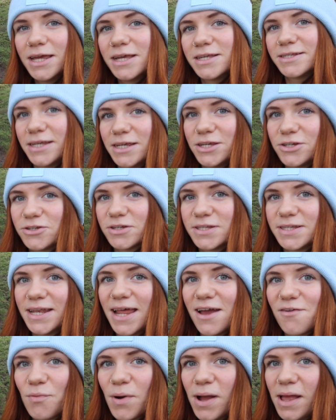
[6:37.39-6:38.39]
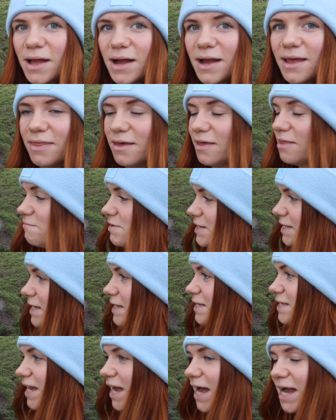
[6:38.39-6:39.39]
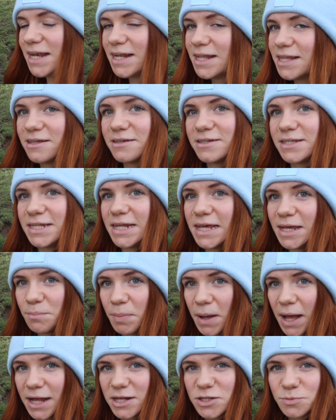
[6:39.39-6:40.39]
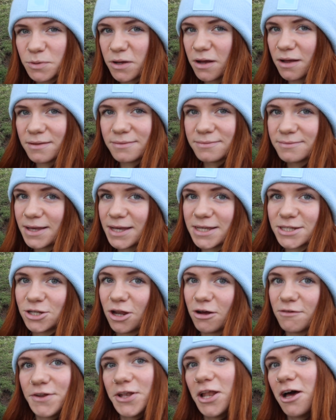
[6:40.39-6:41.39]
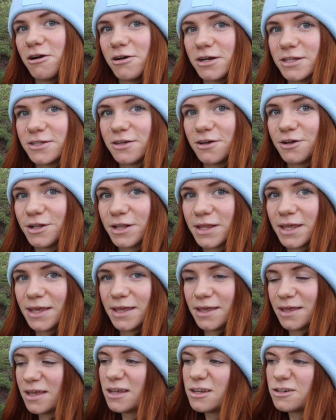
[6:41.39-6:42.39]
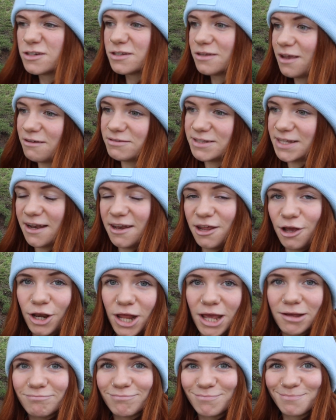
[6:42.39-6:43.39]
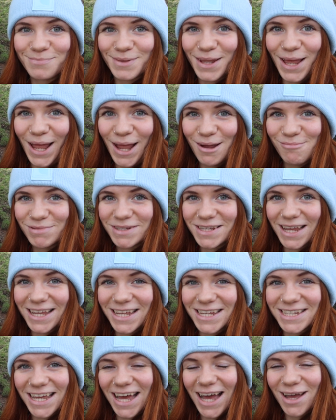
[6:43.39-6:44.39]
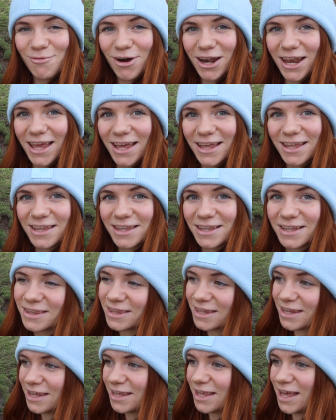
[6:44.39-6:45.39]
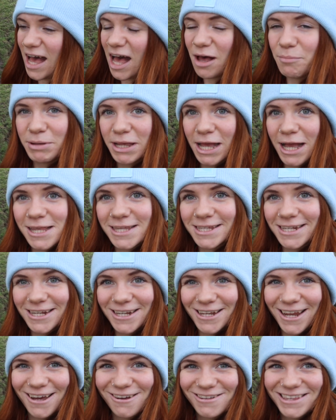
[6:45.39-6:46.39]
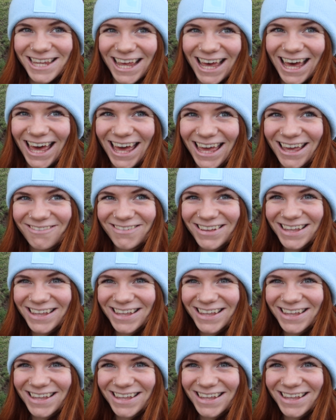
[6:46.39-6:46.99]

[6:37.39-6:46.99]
So it's just an FYI that there is a tiny little steep patch, but it's not for long at all. Just go steady on it, take your time on it. I'll be gassing in no time.